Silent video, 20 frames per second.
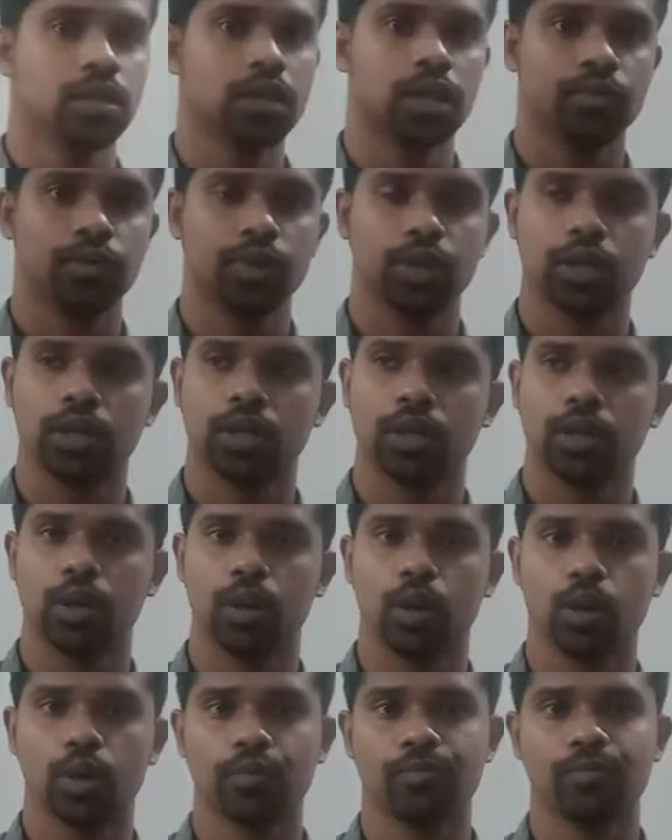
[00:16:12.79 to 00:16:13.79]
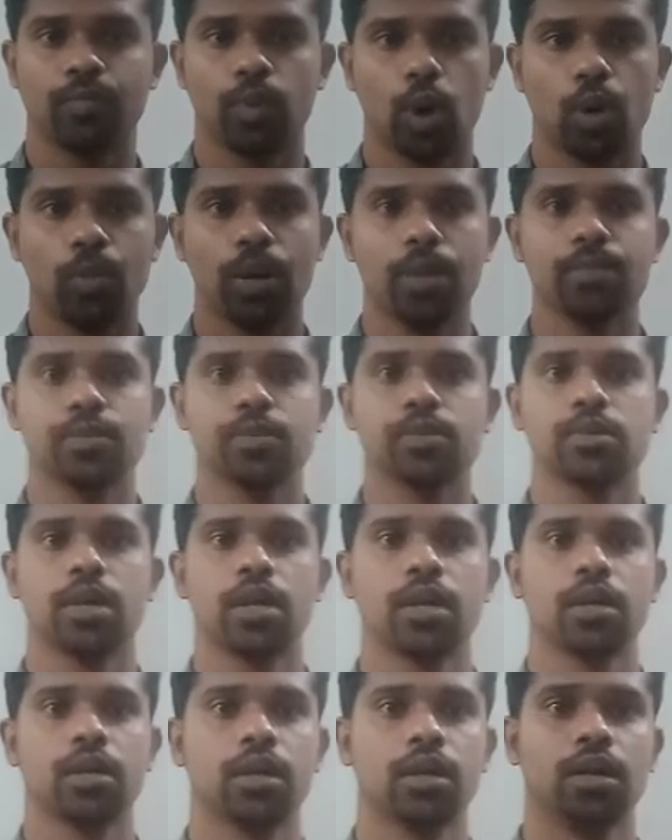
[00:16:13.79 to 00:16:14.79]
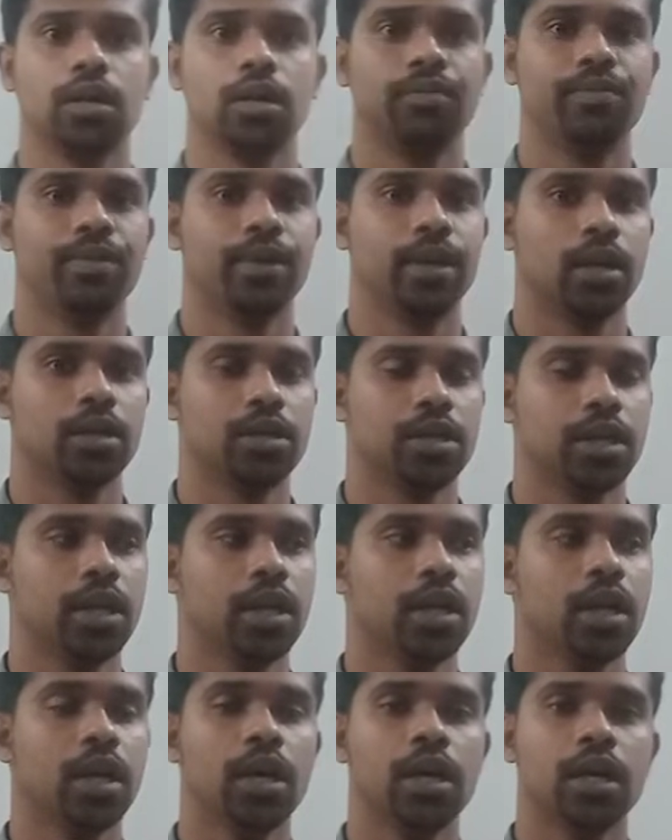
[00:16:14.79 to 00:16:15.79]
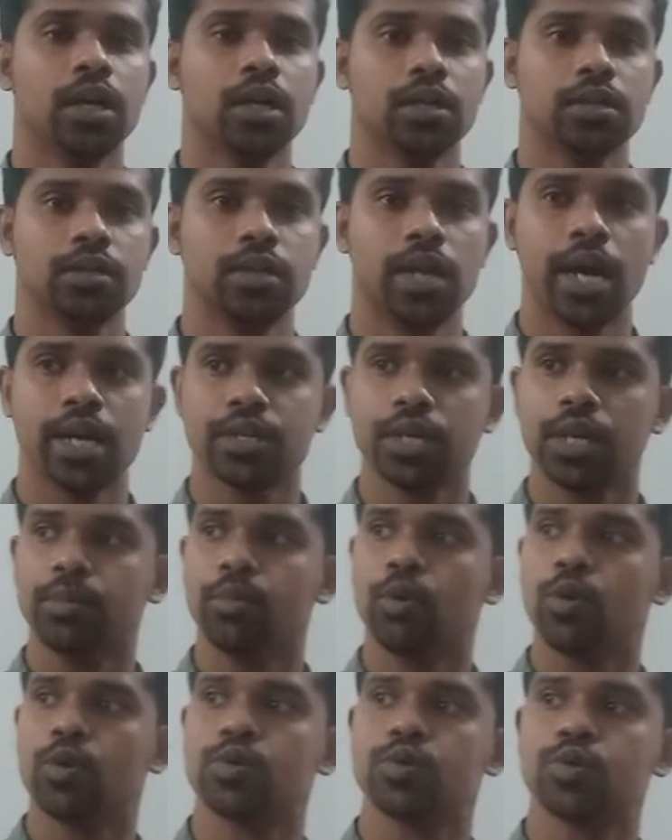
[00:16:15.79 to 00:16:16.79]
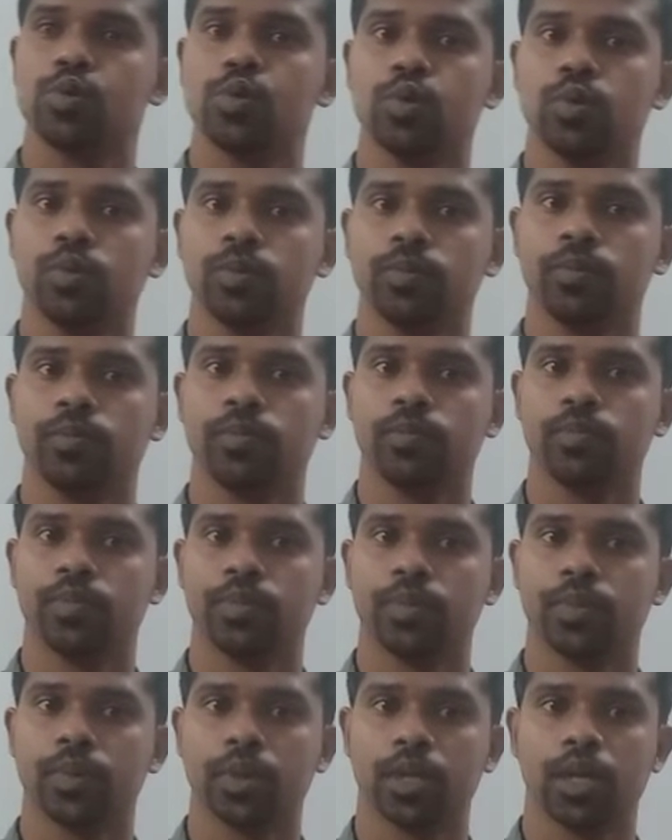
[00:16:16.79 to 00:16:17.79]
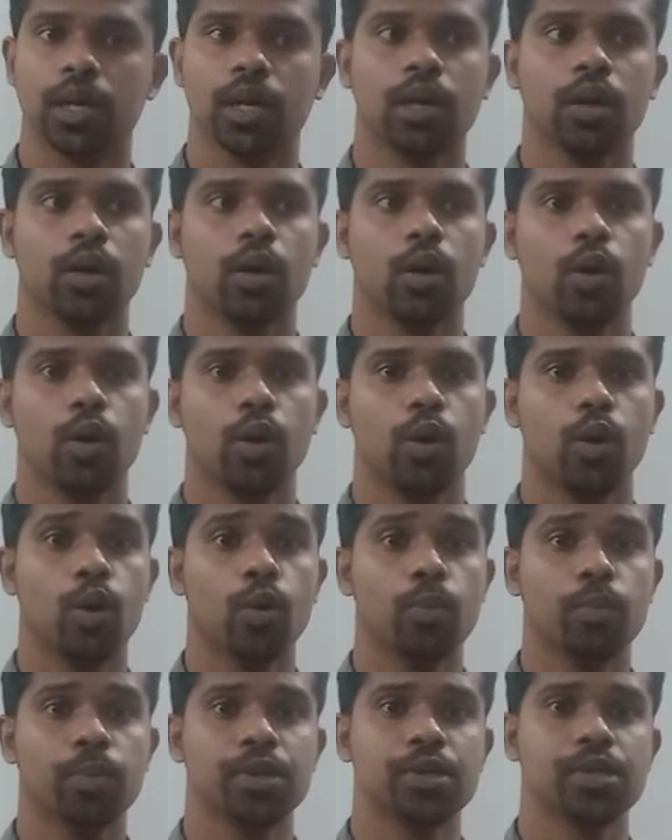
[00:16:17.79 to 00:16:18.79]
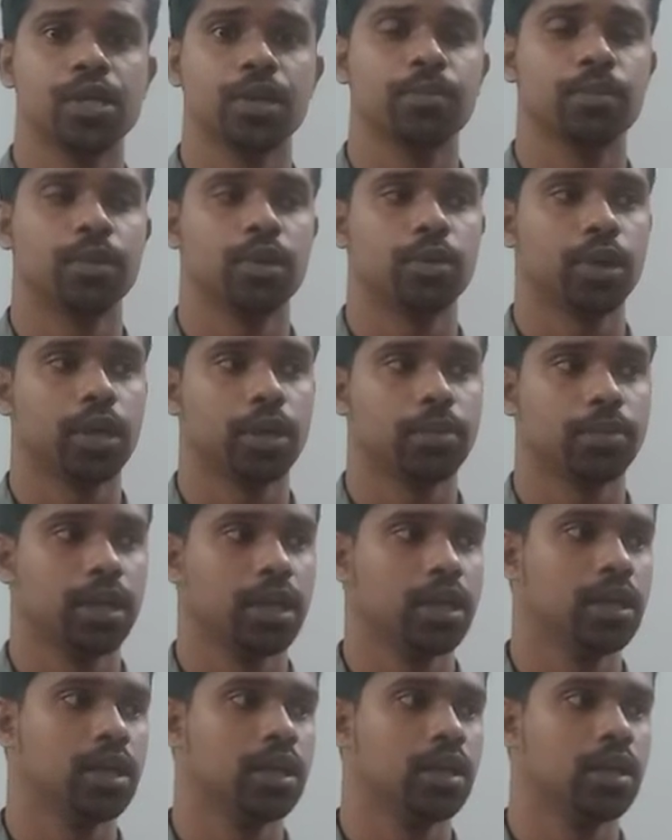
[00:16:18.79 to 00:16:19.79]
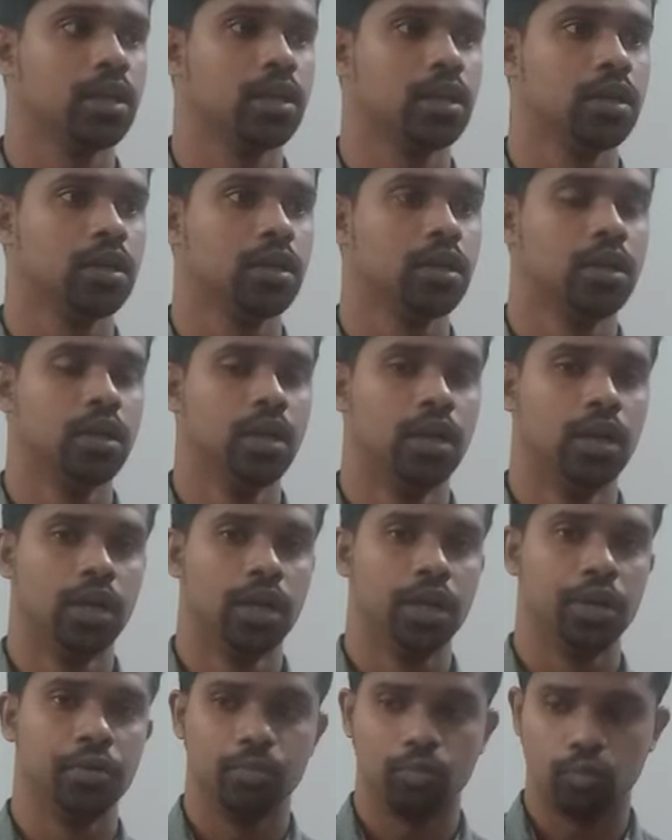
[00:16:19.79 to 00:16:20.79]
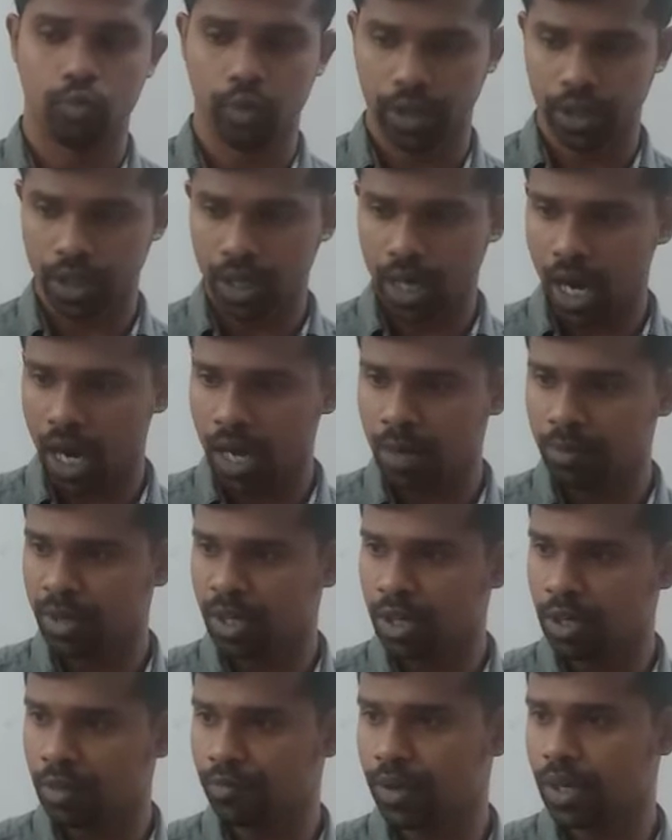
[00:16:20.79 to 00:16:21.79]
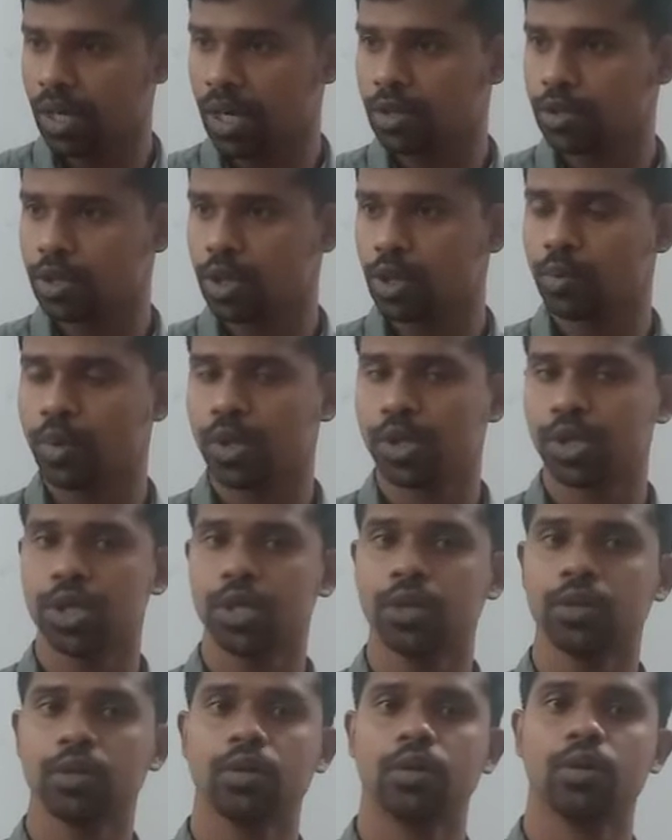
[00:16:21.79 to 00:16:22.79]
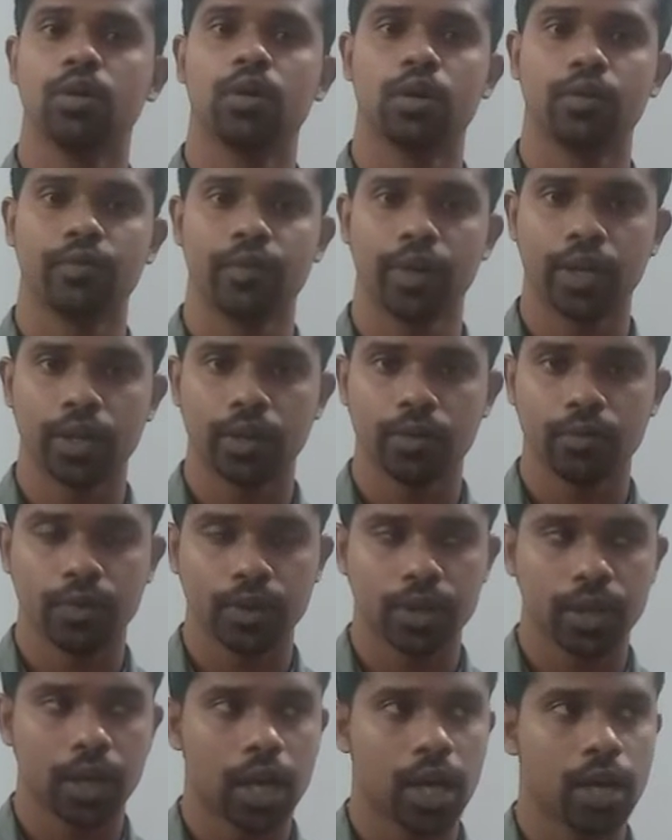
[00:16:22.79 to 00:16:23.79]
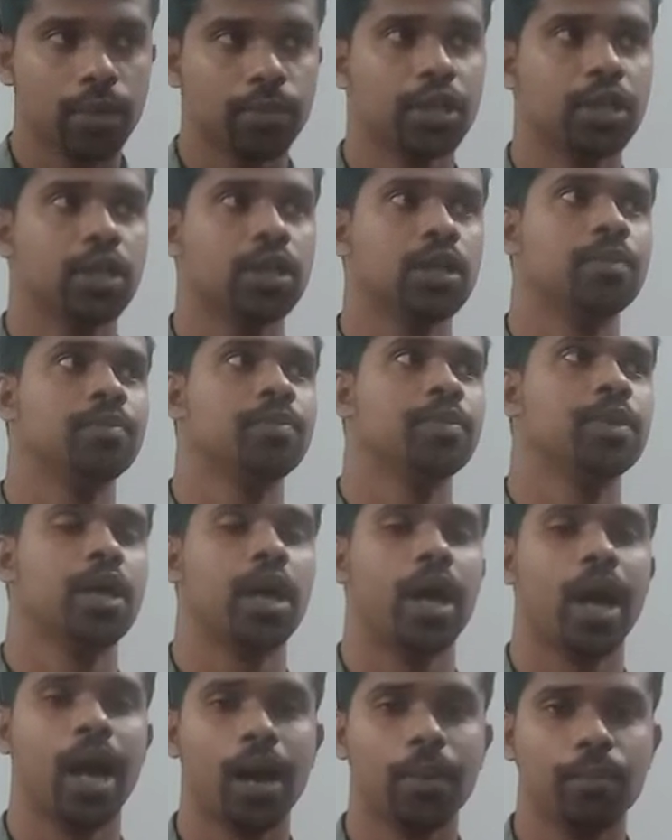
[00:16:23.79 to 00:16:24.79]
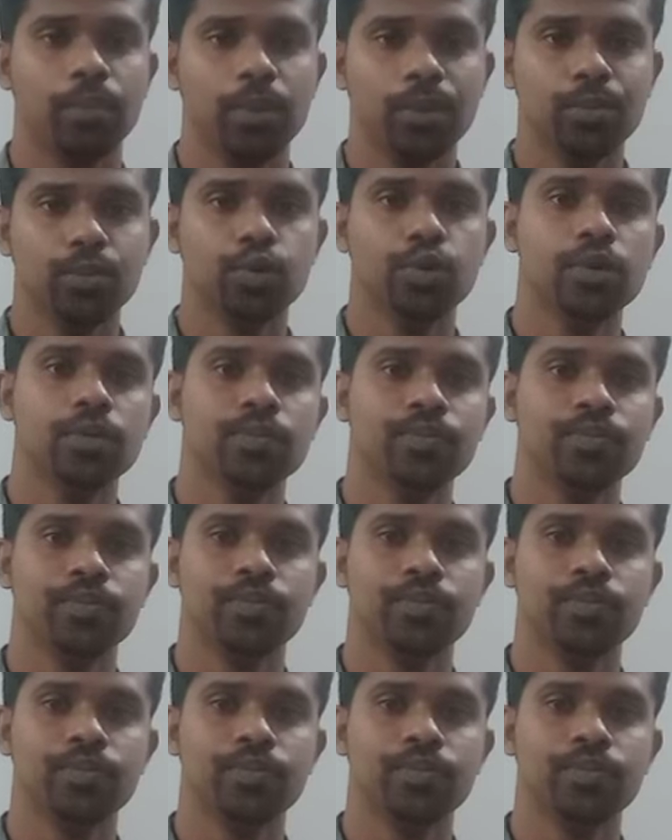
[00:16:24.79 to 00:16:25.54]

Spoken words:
that with a lot of problems and difficulty, that time also the hope is empowering me. Whether I am in a difficult situation or whether I am in a happy mood,